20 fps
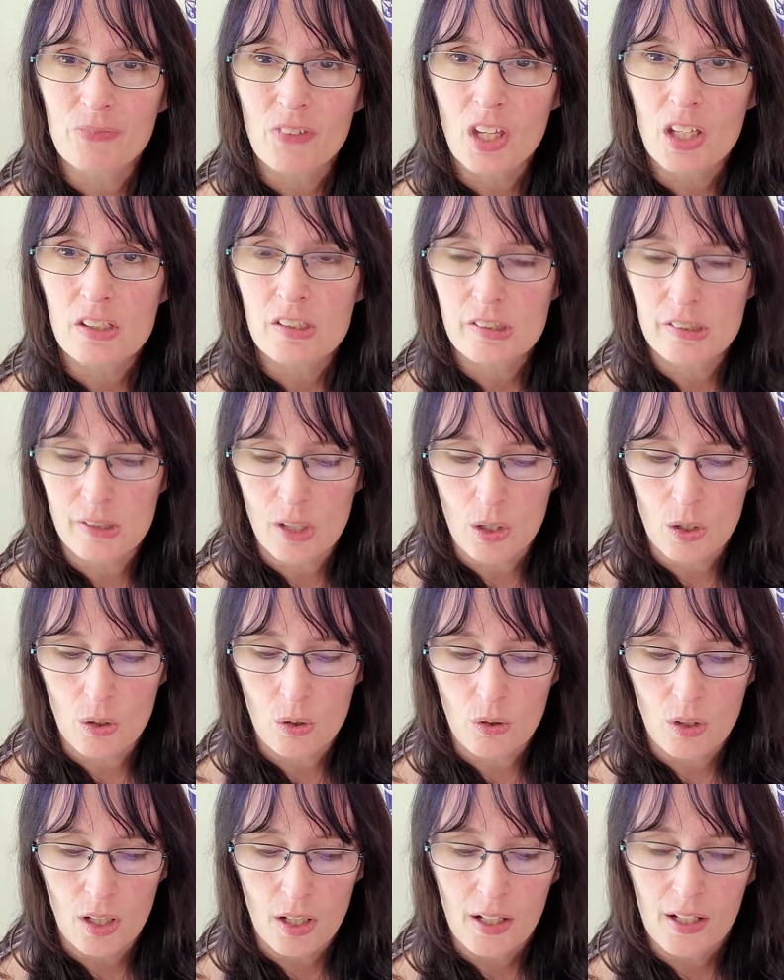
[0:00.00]

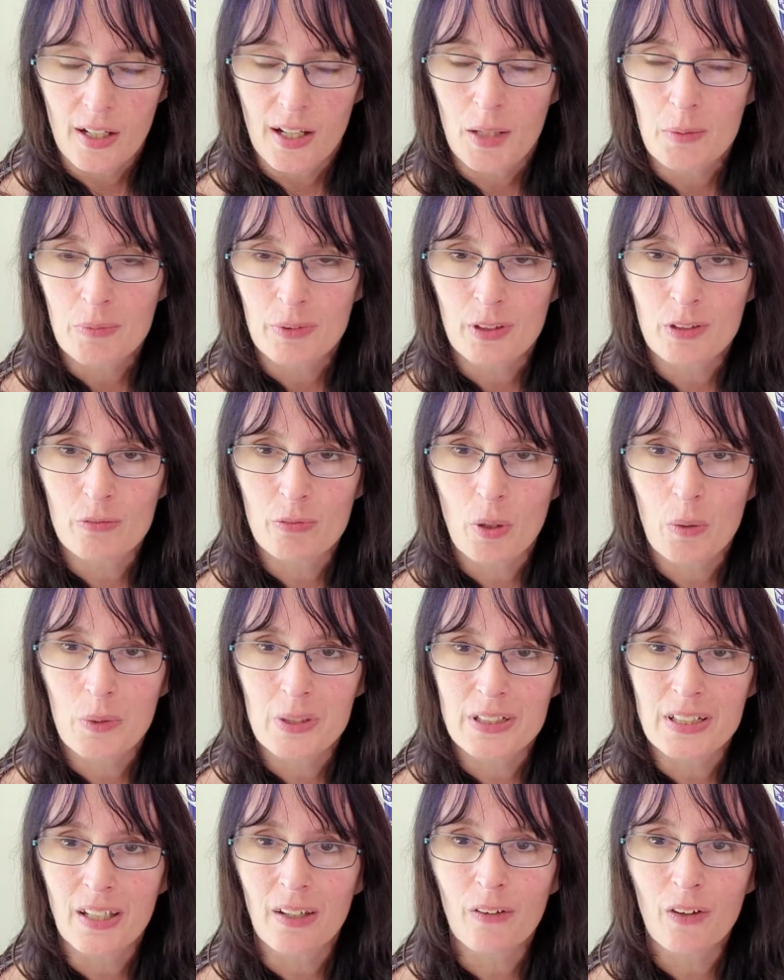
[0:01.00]
So I'm looking forward
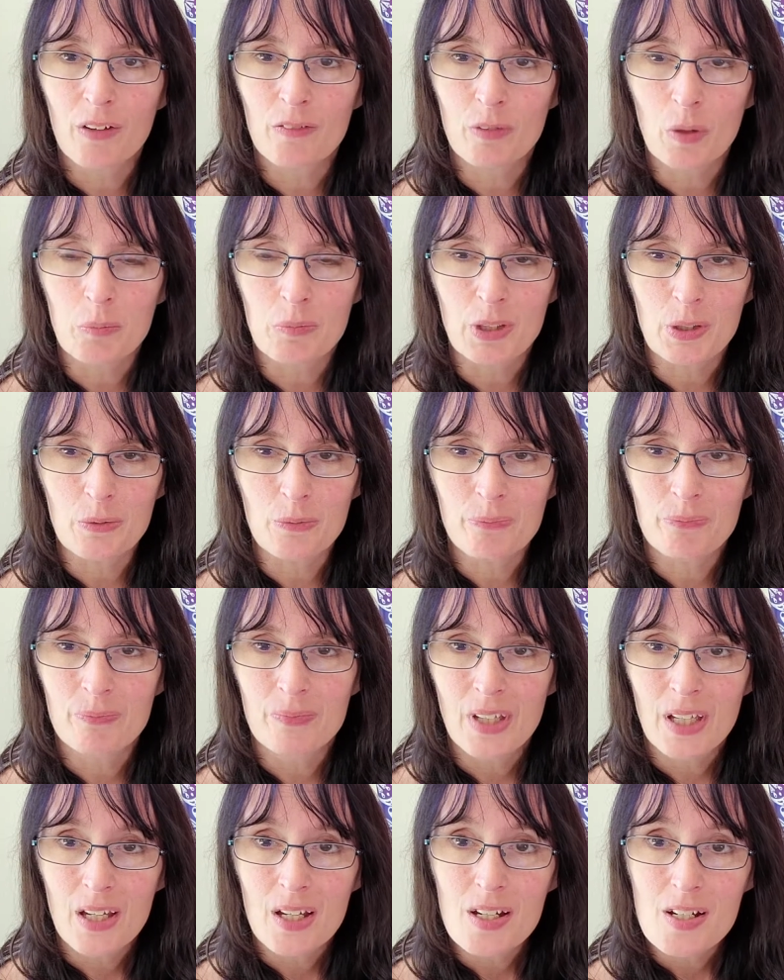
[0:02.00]
to hearing from you.
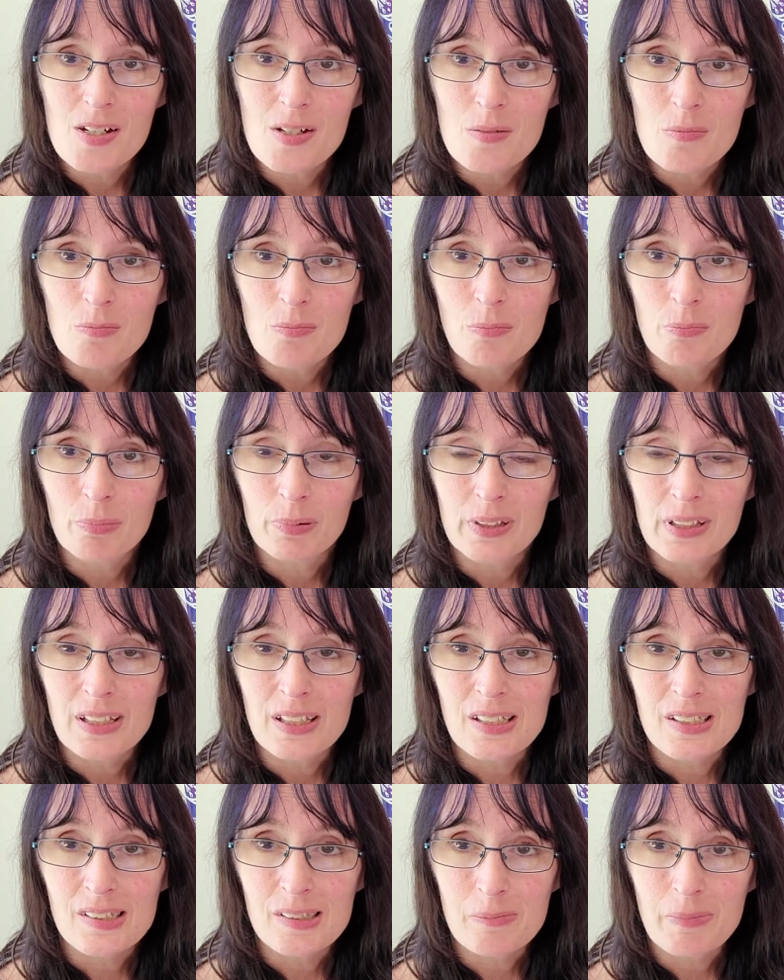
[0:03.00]

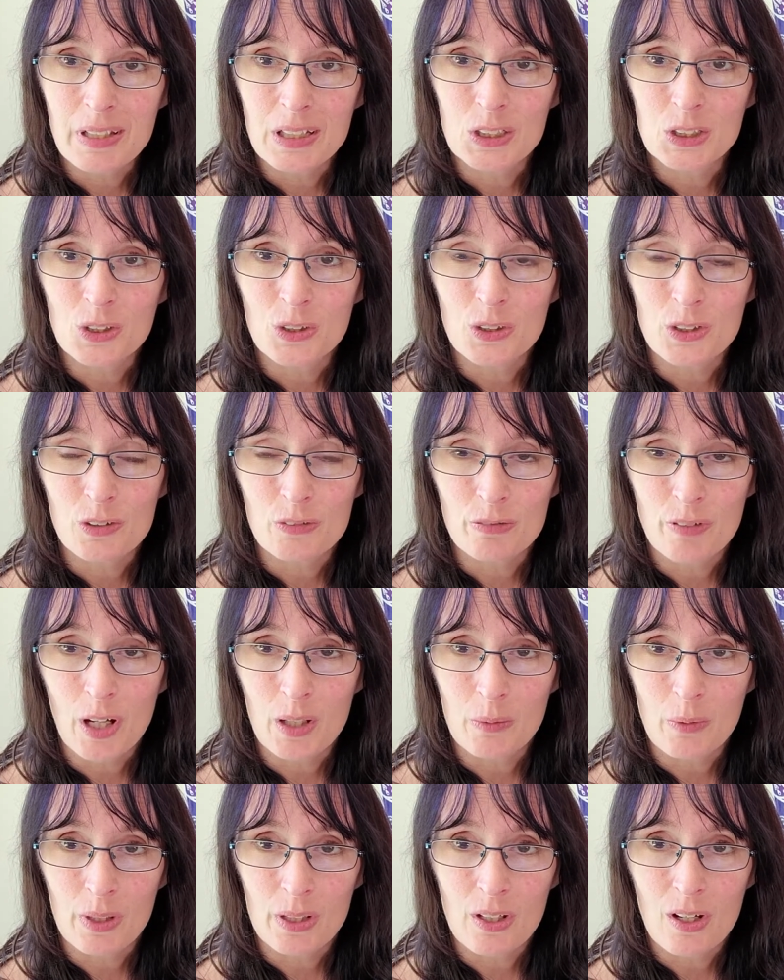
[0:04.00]
Please make sure you
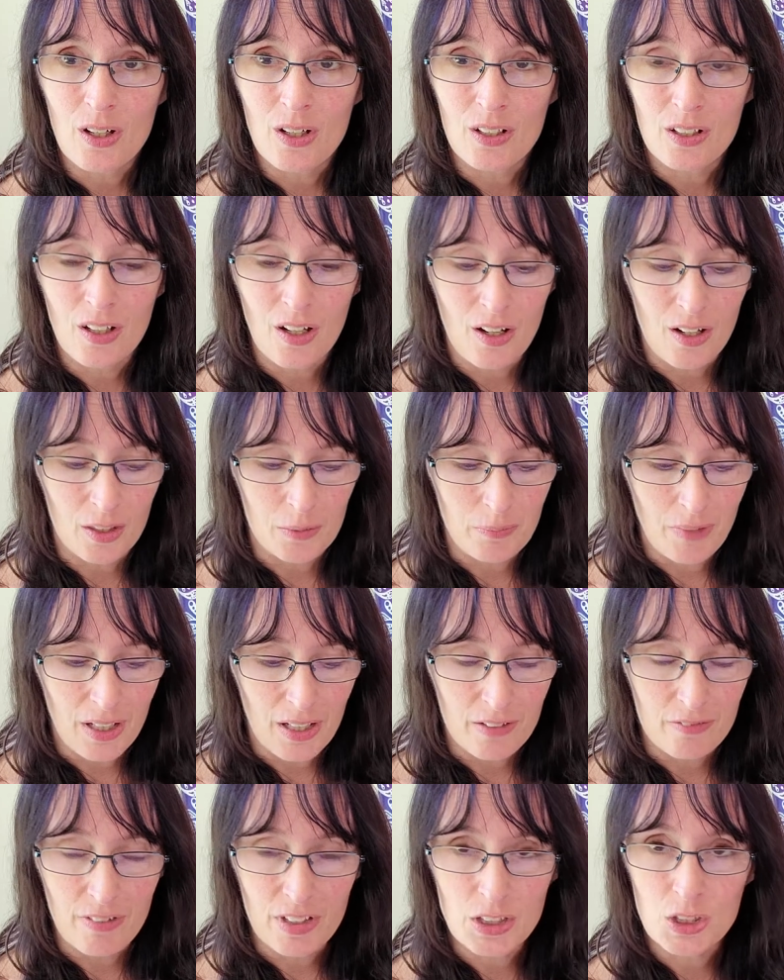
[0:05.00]
follow along on my
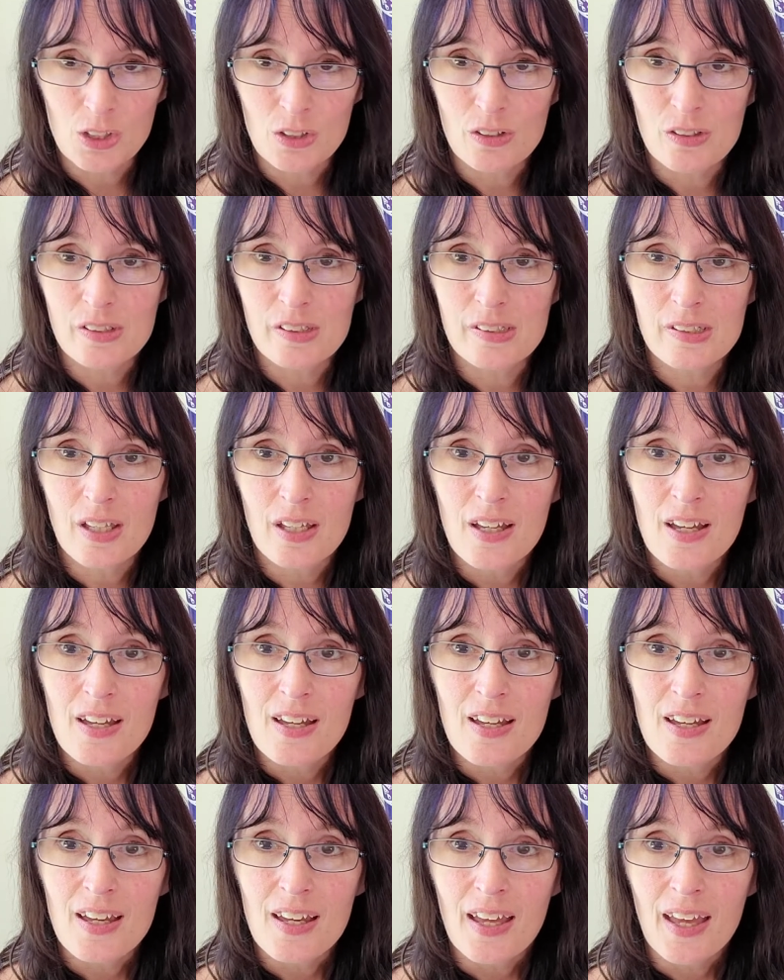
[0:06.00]
adventures,
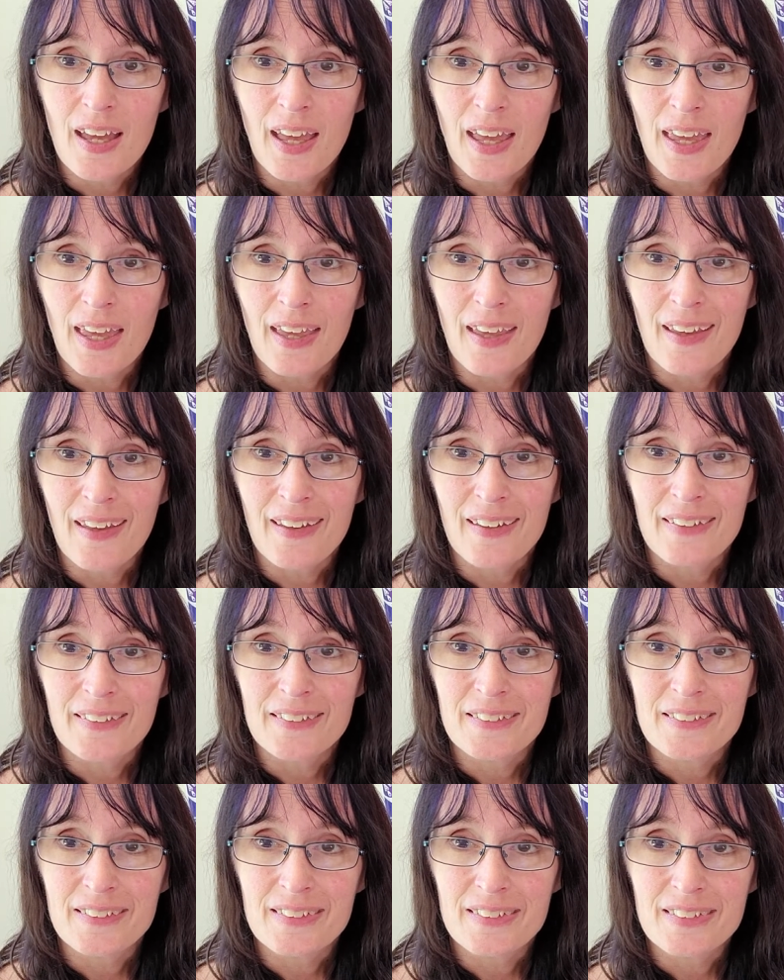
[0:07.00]
and